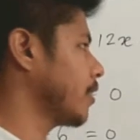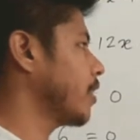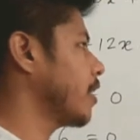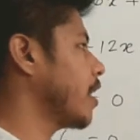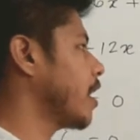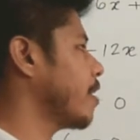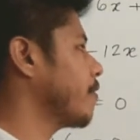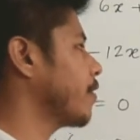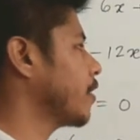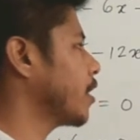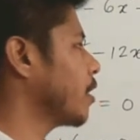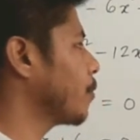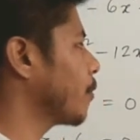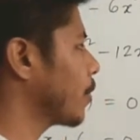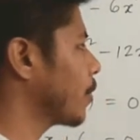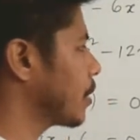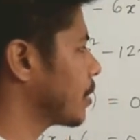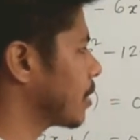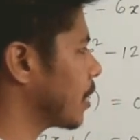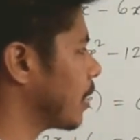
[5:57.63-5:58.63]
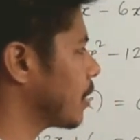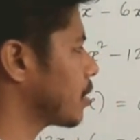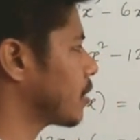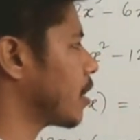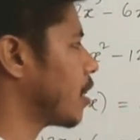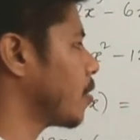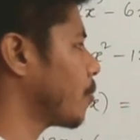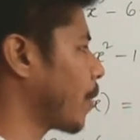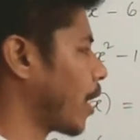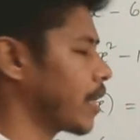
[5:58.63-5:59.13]
derivative results
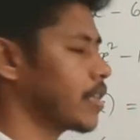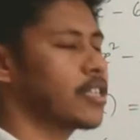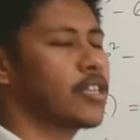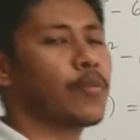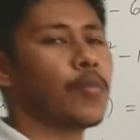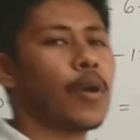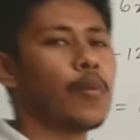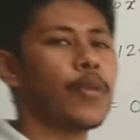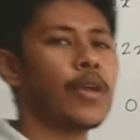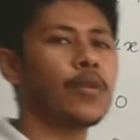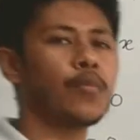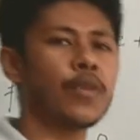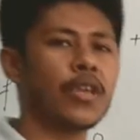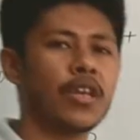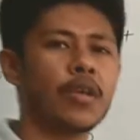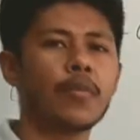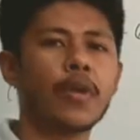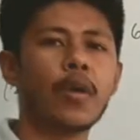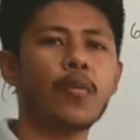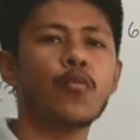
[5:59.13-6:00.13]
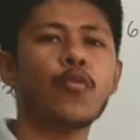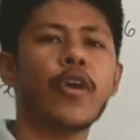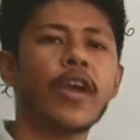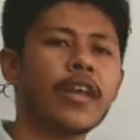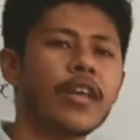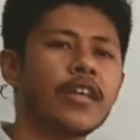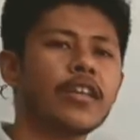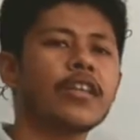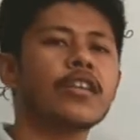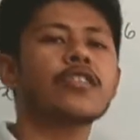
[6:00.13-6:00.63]
are maximum and minimum when
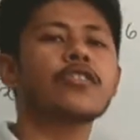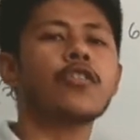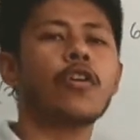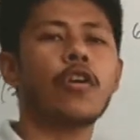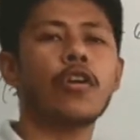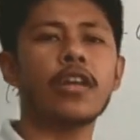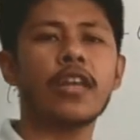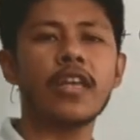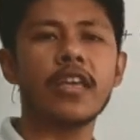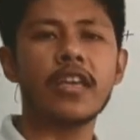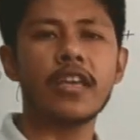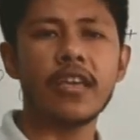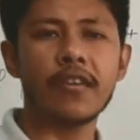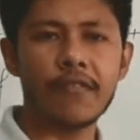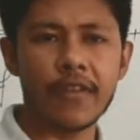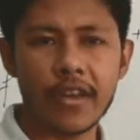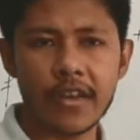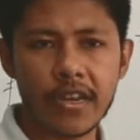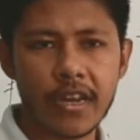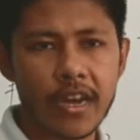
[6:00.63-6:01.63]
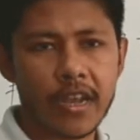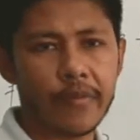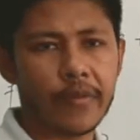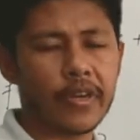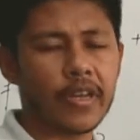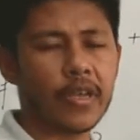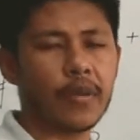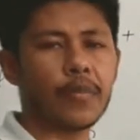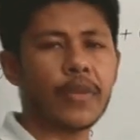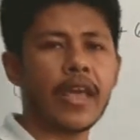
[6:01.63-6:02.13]
it is only even
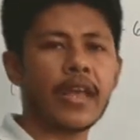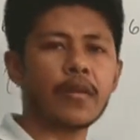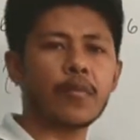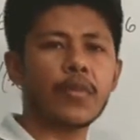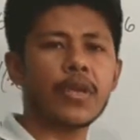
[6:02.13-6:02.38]
derivative. That